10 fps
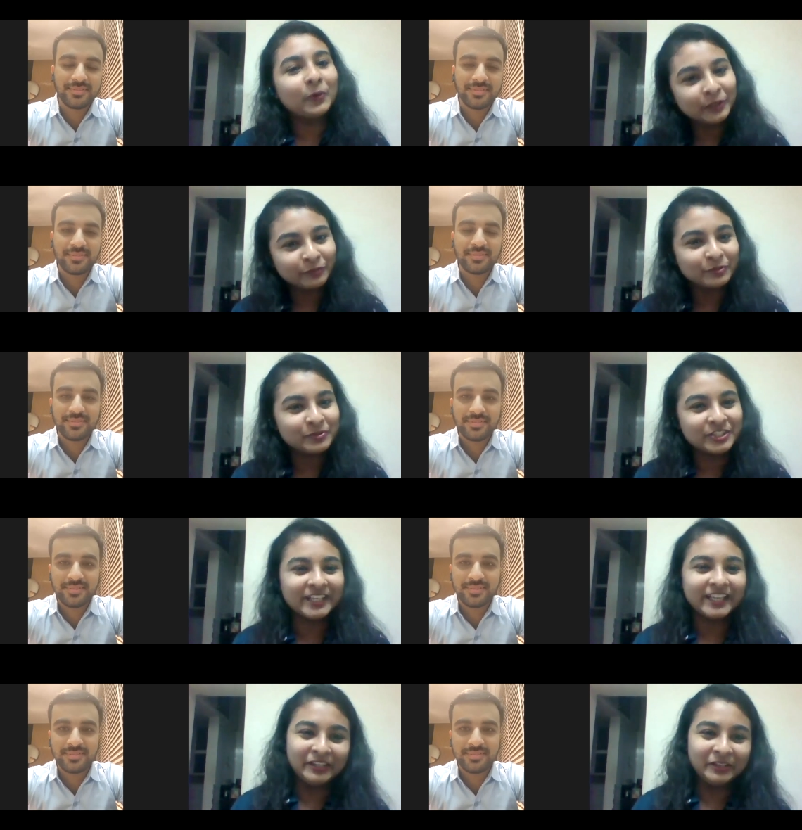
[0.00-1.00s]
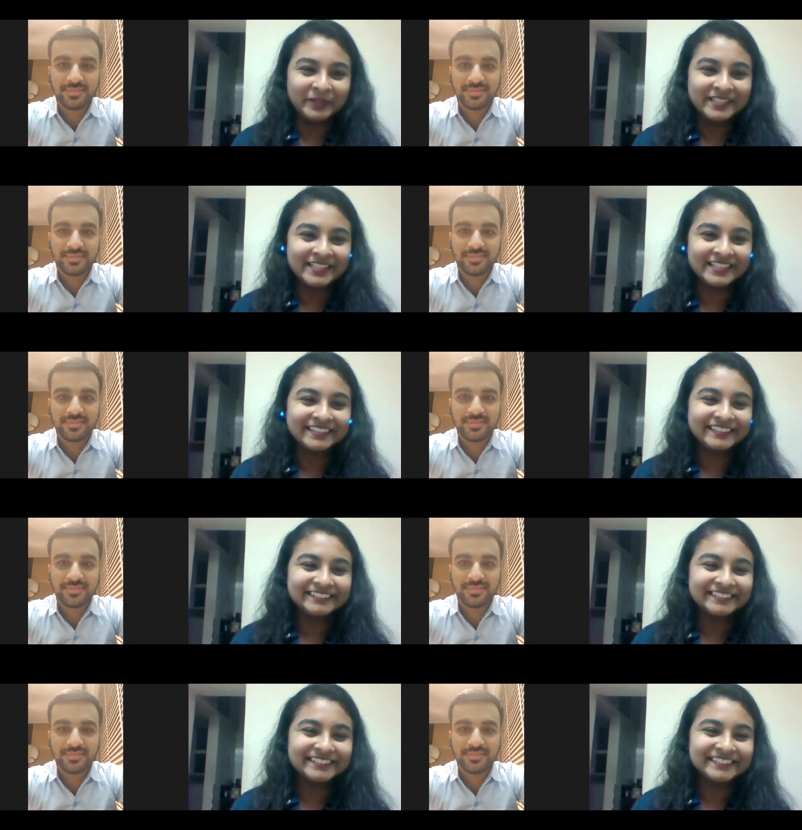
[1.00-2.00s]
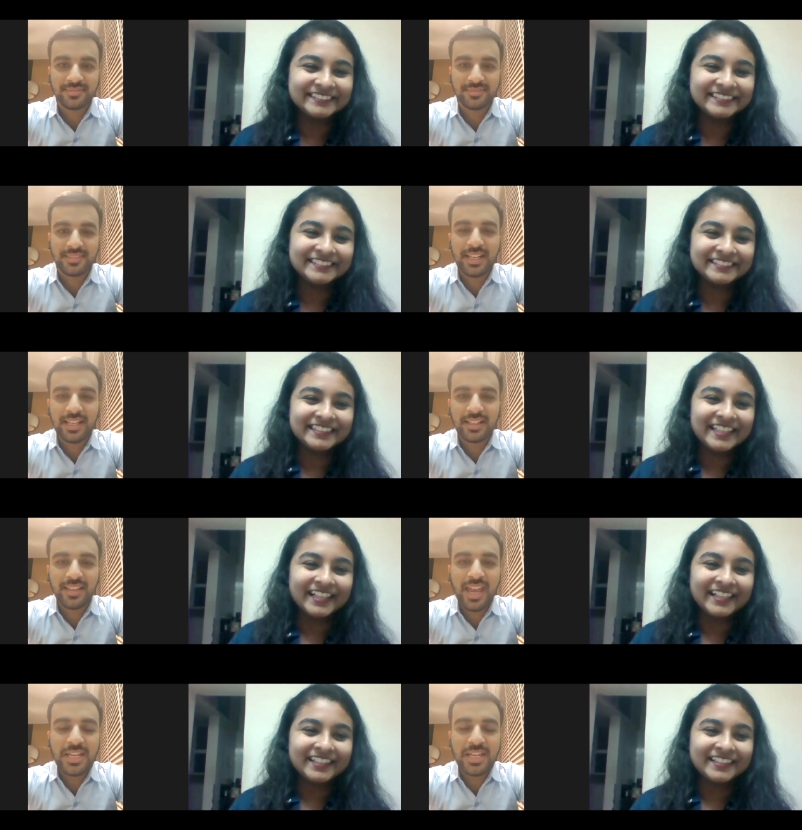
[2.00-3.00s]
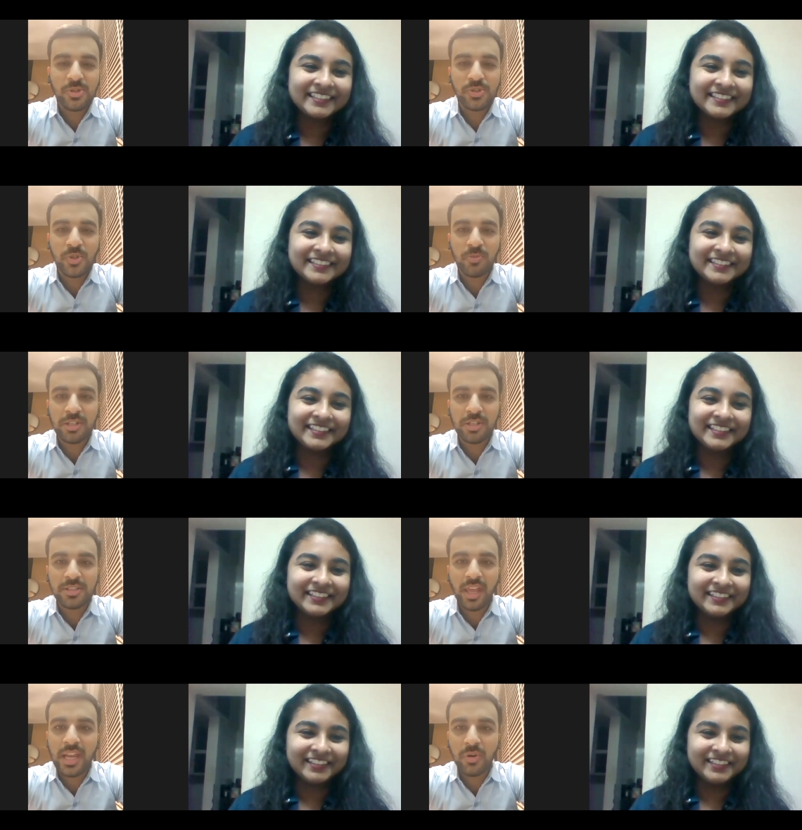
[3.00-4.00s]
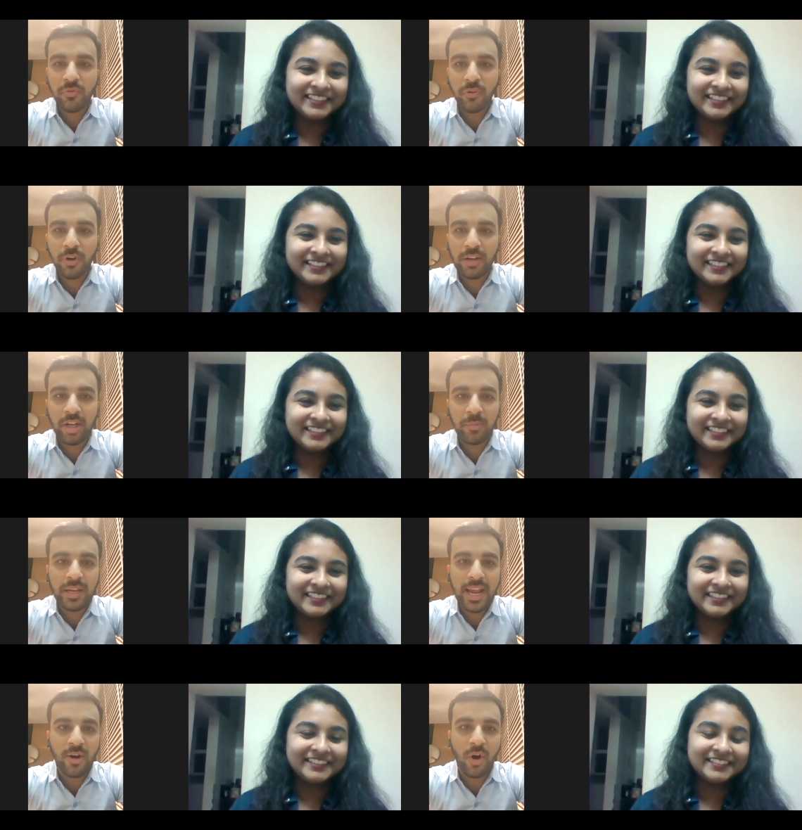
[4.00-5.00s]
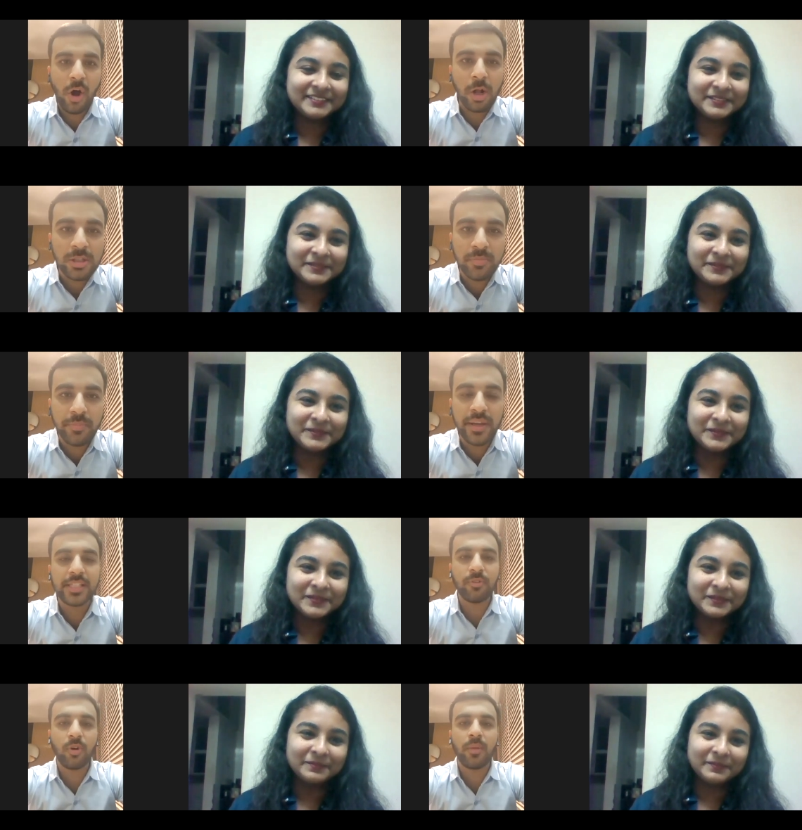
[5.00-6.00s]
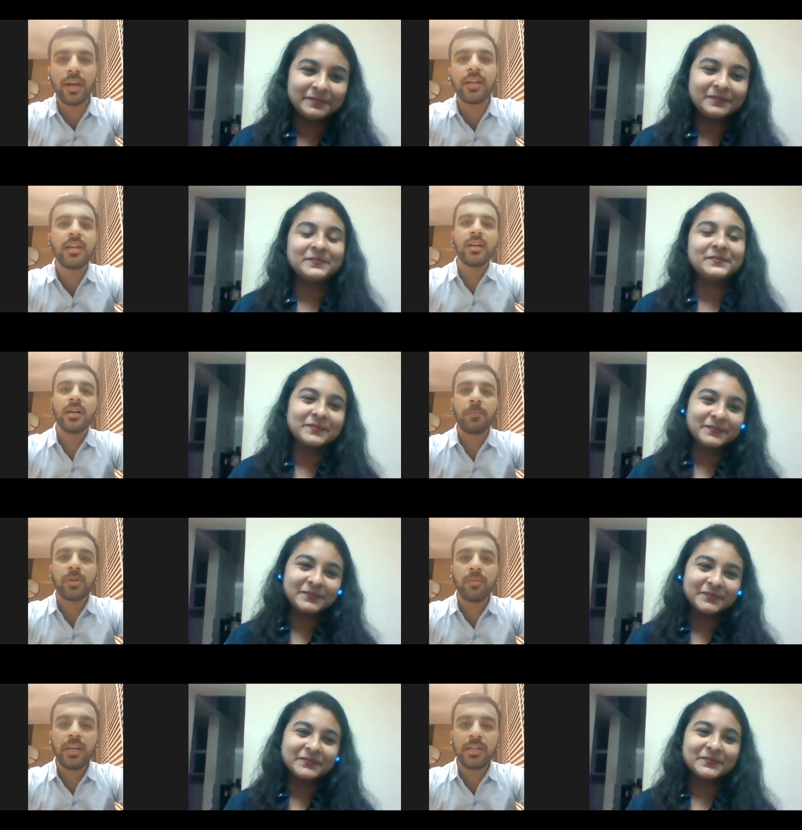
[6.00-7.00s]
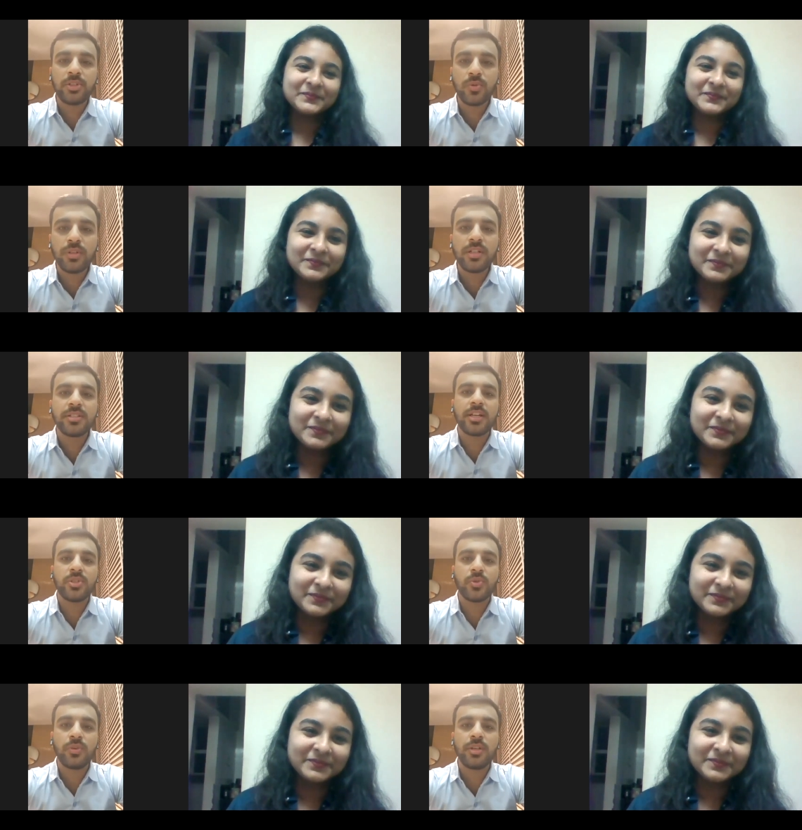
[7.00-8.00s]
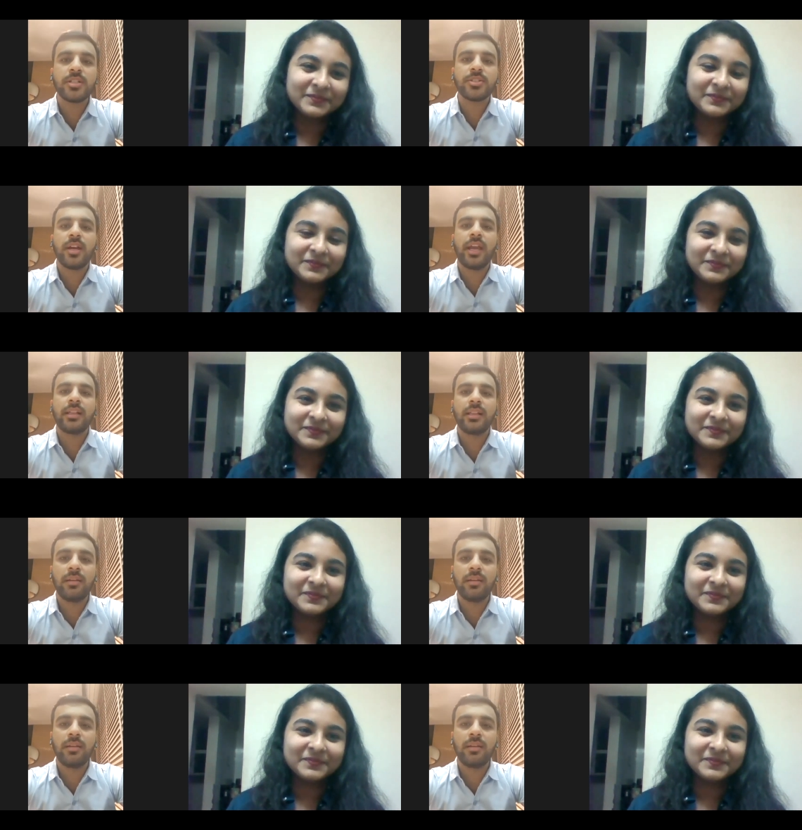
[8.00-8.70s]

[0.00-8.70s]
Speaker 1: all your future endeavors.
Speaker 2: Thank you so much. Thank you for having me and all the best for my upcoming juniors and juniors. And